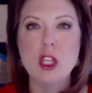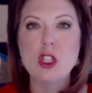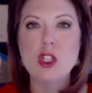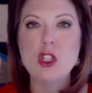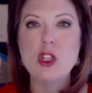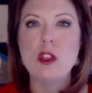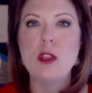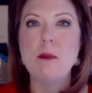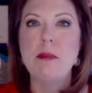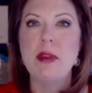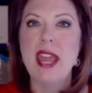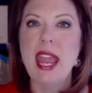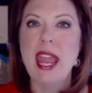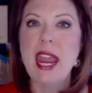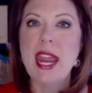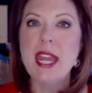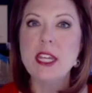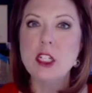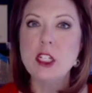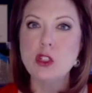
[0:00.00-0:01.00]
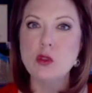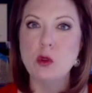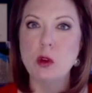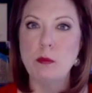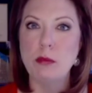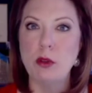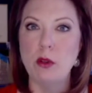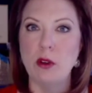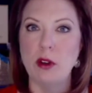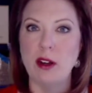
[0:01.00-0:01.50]
So the pages
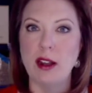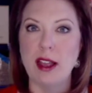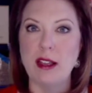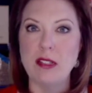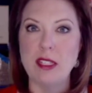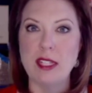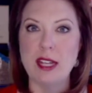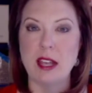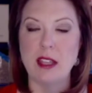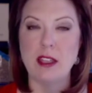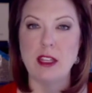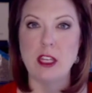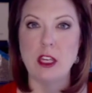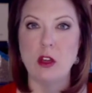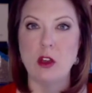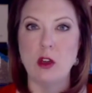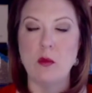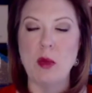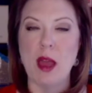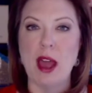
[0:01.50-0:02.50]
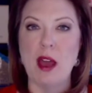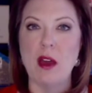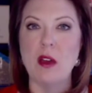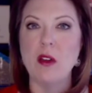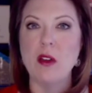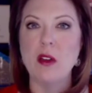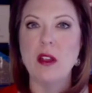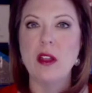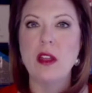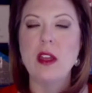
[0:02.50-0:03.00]
report I was telling you
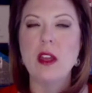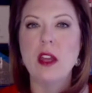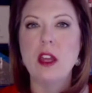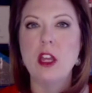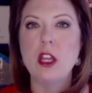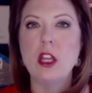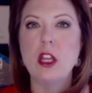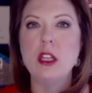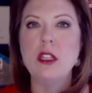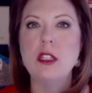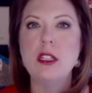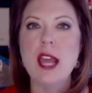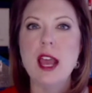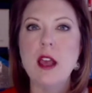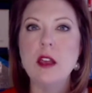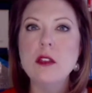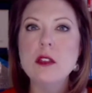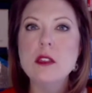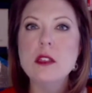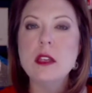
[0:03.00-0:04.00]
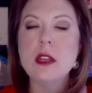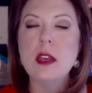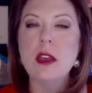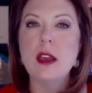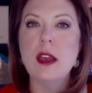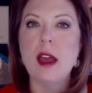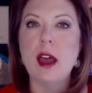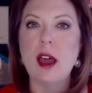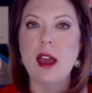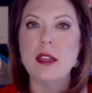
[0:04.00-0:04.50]
about tells
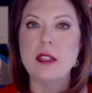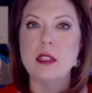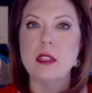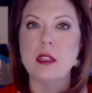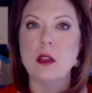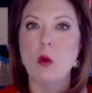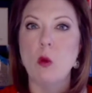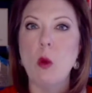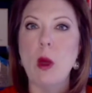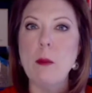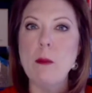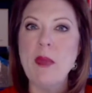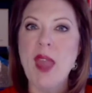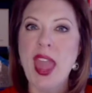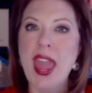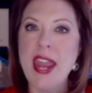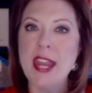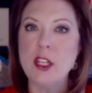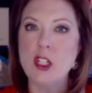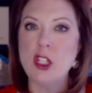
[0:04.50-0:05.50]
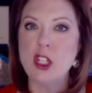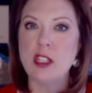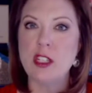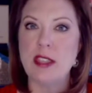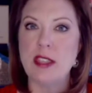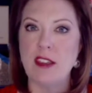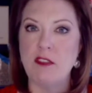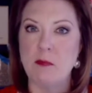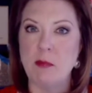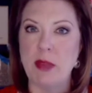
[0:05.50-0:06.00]
us what pages
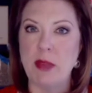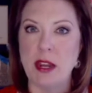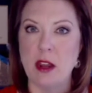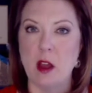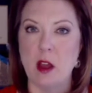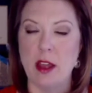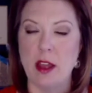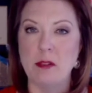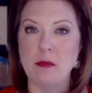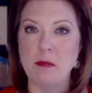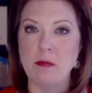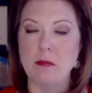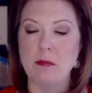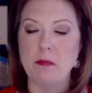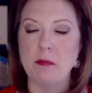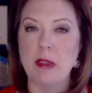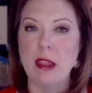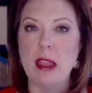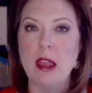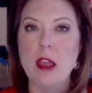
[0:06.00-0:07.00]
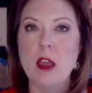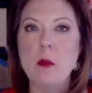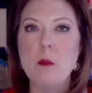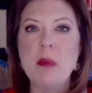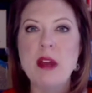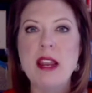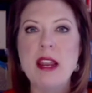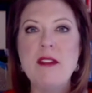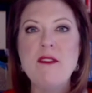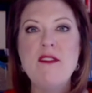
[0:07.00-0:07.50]
they've been on.
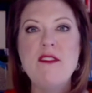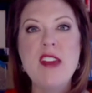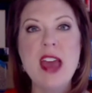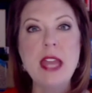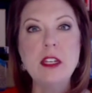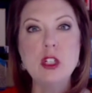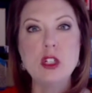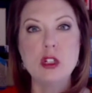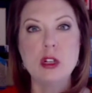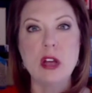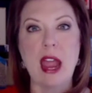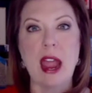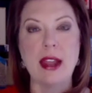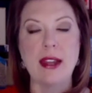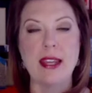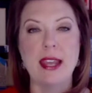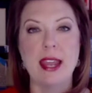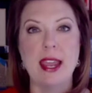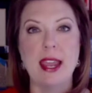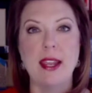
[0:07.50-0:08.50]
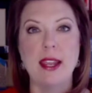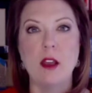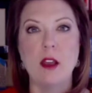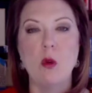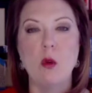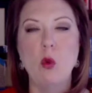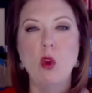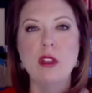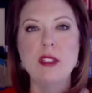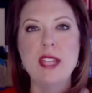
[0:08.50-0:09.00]
But event tracking
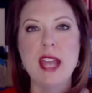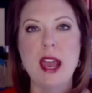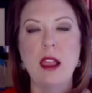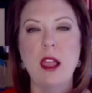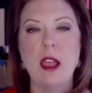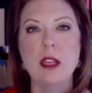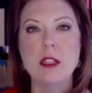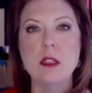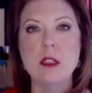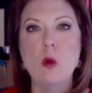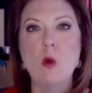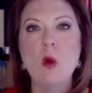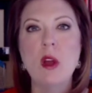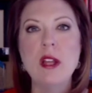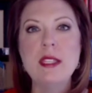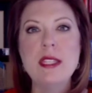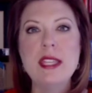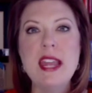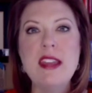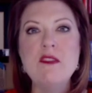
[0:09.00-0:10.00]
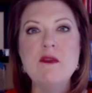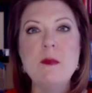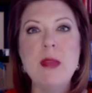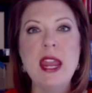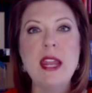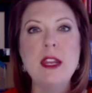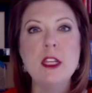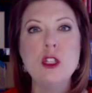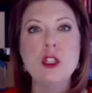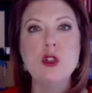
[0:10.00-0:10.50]
will tell us once they've
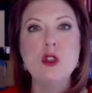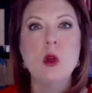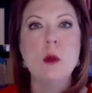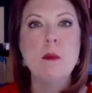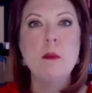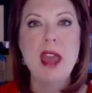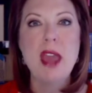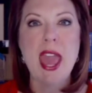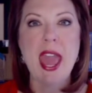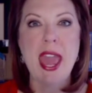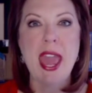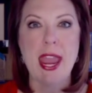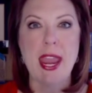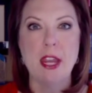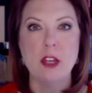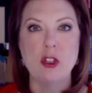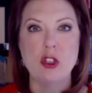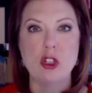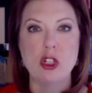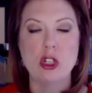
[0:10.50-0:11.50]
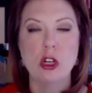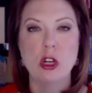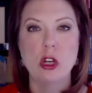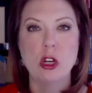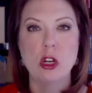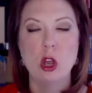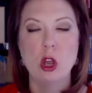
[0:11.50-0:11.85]
made it to a page,